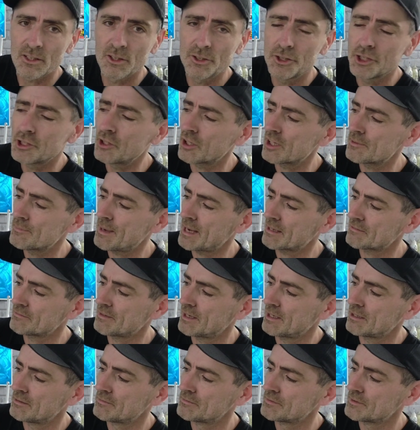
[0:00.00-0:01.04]
Because you've got the
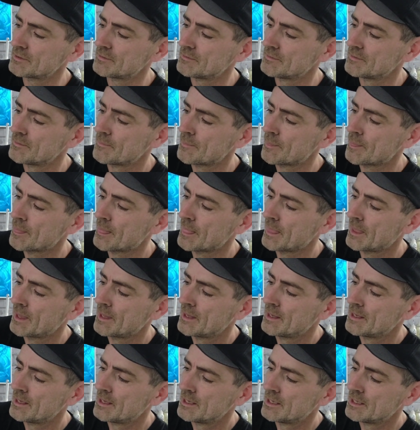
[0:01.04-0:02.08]
MAC valve,
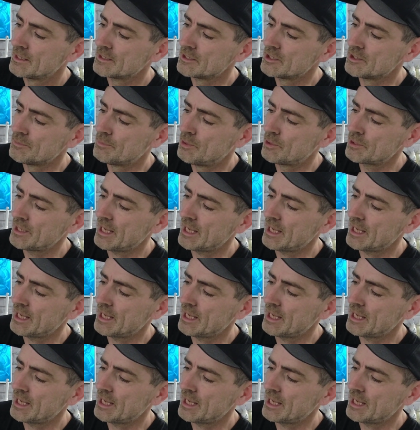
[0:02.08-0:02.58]
you